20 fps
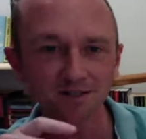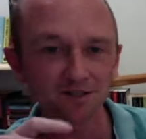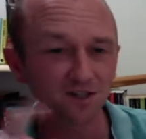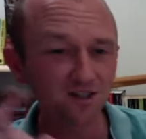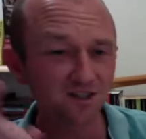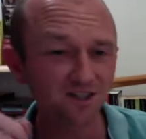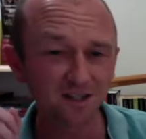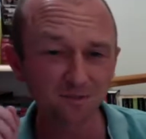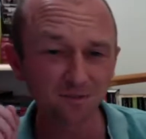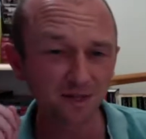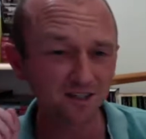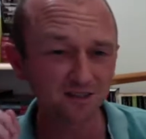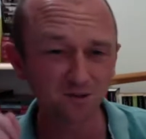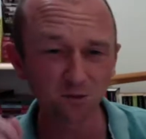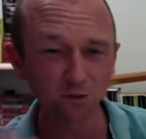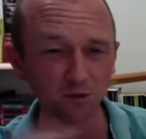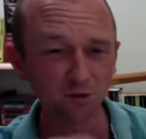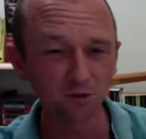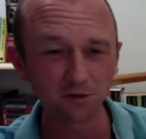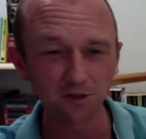Just think back
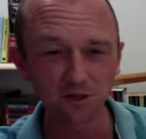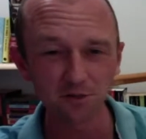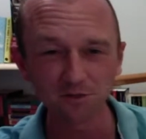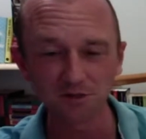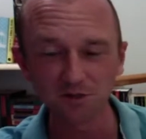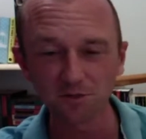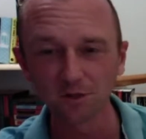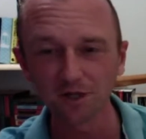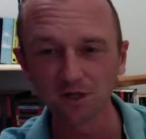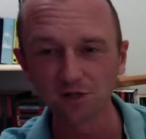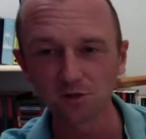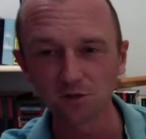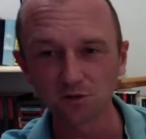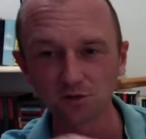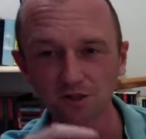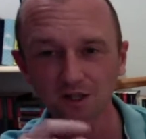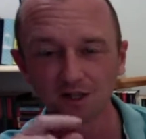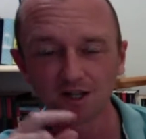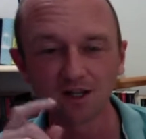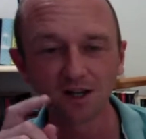to all the Christmas
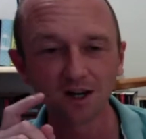specials.